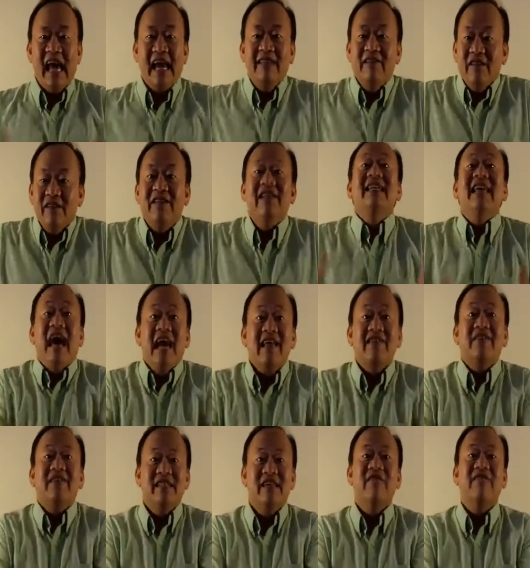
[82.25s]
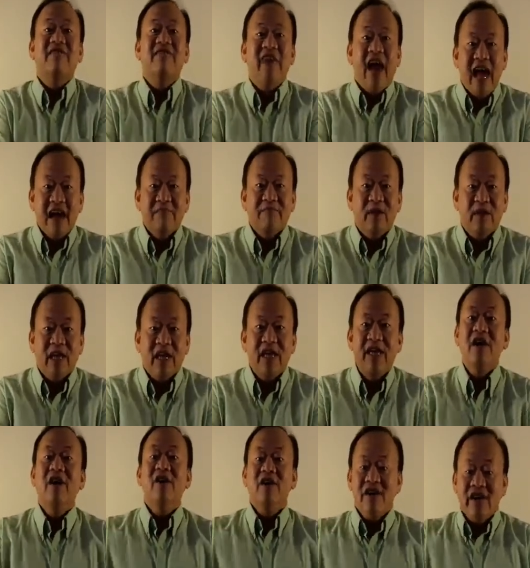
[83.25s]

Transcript: And together as a family,